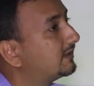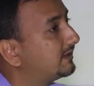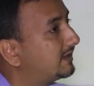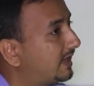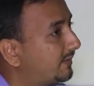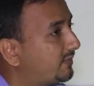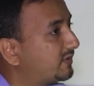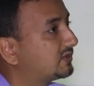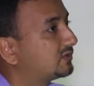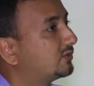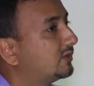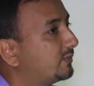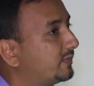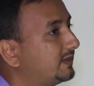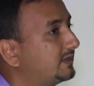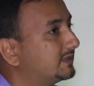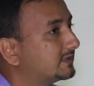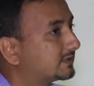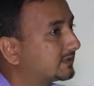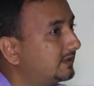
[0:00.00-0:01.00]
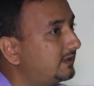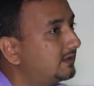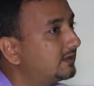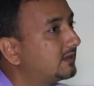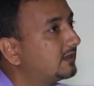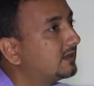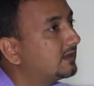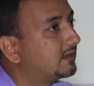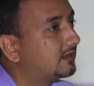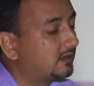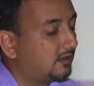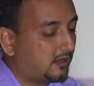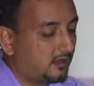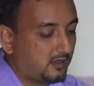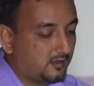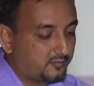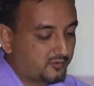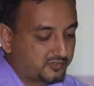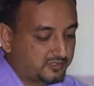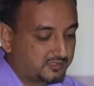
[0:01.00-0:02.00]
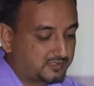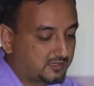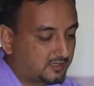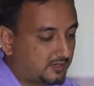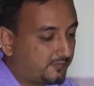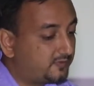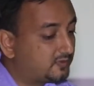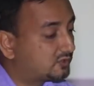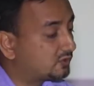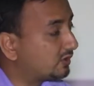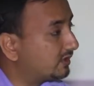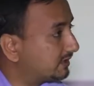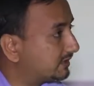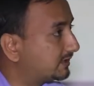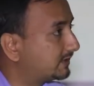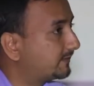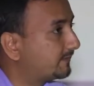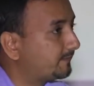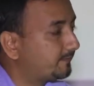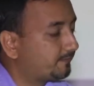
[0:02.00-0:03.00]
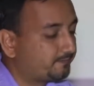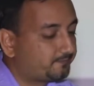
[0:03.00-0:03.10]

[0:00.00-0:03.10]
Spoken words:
laparoscopy is the procedure of choice.